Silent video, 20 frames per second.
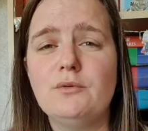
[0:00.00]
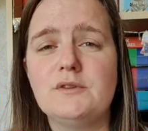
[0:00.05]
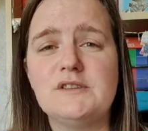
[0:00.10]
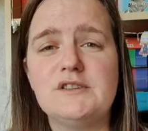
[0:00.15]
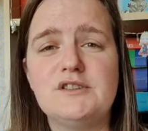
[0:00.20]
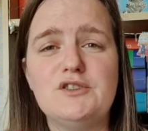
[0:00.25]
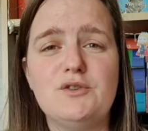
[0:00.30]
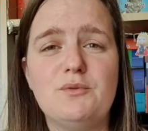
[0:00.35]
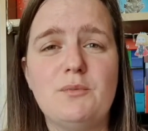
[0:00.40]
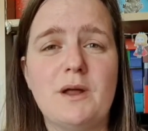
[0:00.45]

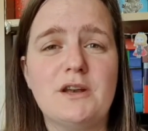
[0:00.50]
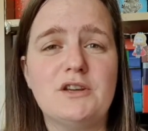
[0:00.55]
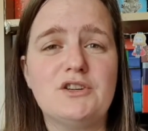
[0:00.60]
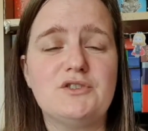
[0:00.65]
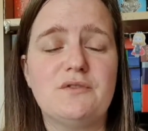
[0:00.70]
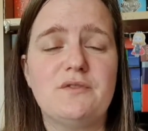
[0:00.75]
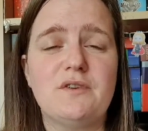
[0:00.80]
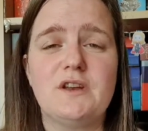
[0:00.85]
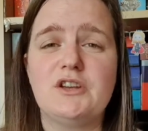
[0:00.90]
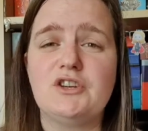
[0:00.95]
Did you manage
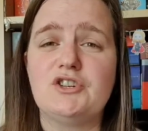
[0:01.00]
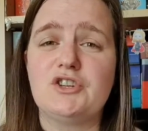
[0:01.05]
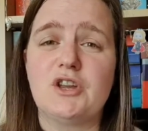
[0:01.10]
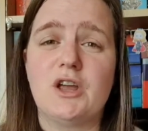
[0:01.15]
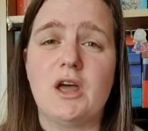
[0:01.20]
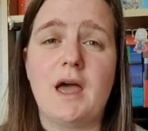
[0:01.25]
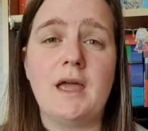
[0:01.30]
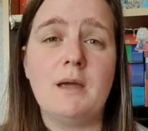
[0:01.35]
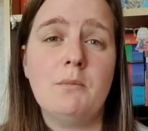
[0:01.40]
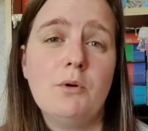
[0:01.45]
to finish
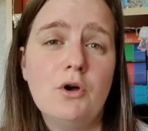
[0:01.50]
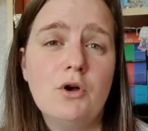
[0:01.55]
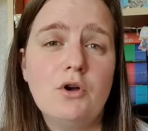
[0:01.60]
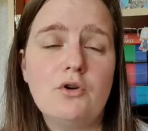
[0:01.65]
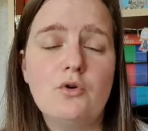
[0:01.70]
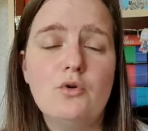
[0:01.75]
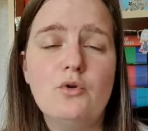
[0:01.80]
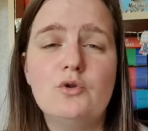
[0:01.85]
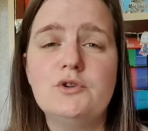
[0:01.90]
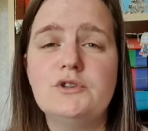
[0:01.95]
a
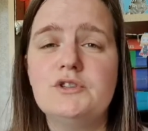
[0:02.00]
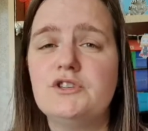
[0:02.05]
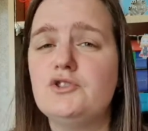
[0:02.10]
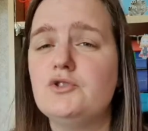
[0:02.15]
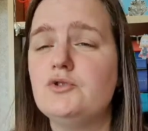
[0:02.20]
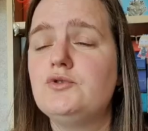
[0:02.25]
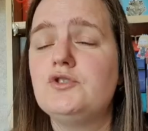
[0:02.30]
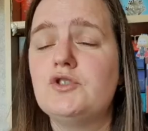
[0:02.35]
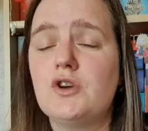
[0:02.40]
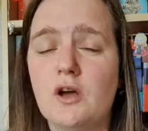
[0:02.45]
book or did
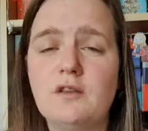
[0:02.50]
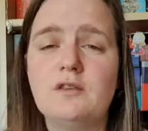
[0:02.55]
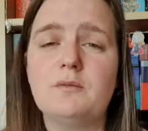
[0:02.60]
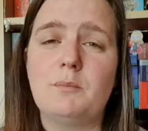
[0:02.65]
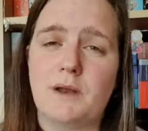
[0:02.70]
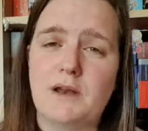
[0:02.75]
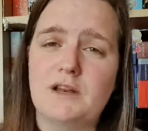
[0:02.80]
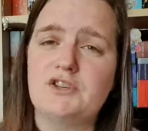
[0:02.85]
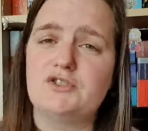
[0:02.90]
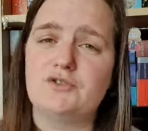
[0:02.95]
you just
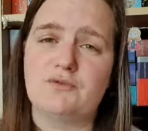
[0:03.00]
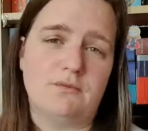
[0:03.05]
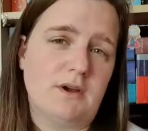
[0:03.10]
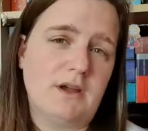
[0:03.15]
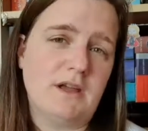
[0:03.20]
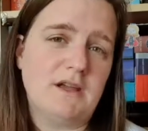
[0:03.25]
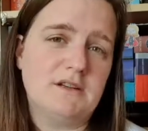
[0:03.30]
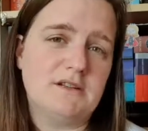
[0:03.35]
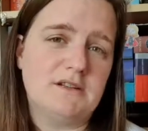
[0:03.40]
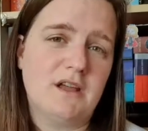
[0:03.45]
manage to
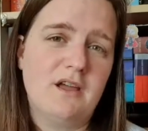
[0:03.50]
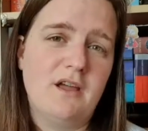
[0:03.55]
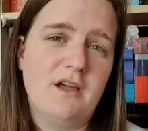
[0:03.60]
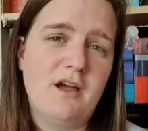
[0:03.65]
read